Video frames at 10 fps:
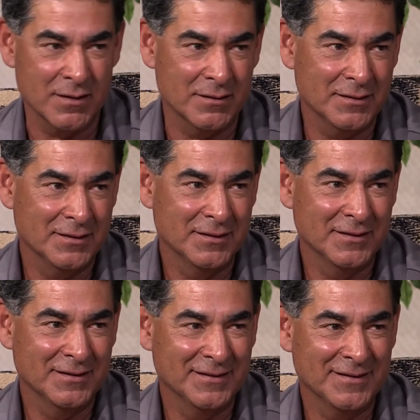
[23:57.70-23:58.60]
Oh, of
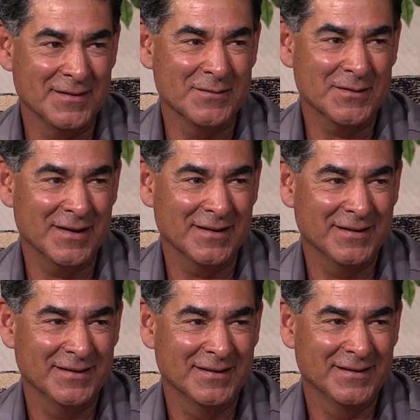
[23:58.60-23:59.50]
course. Of okay. course there
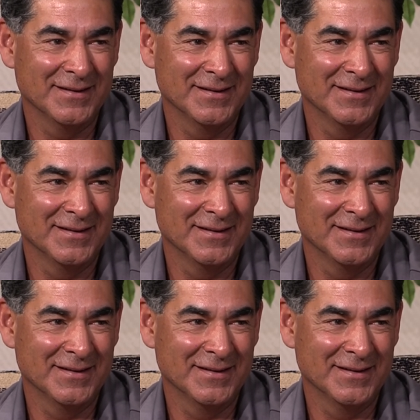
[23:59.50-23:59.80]
is.